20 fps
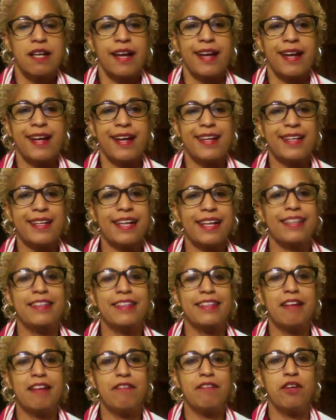And I
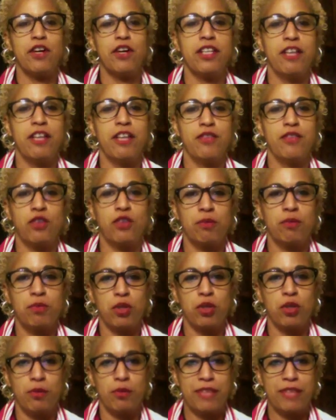love her. I love you,
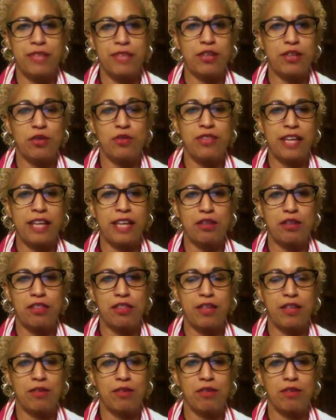computer. Thank you, thank you,
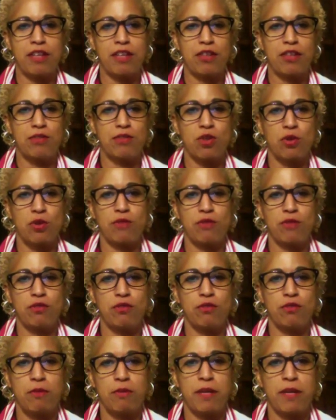thank you, thank you. So grateful
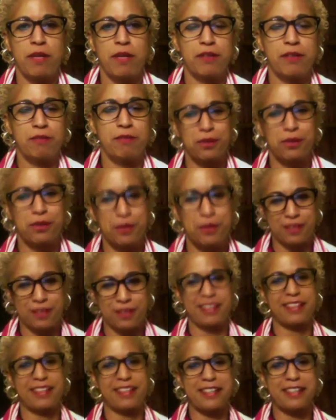for my computer
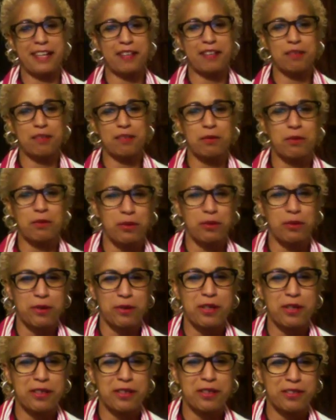that connects me with the
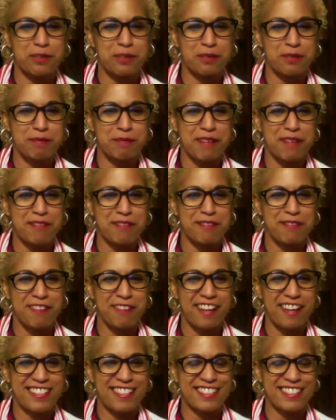world and with my
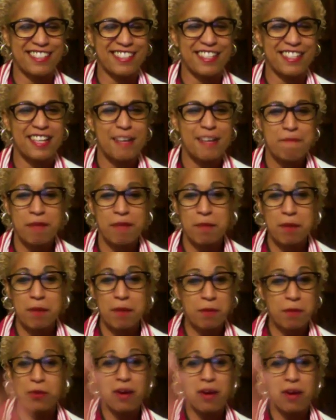friends and the
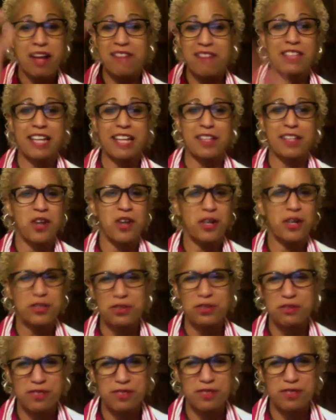people who I haven't like talked
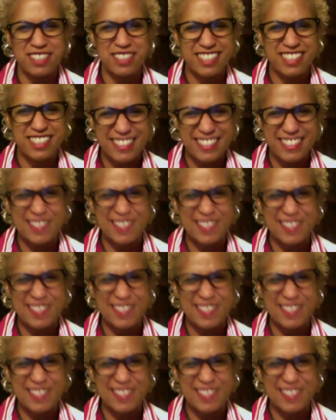to for years.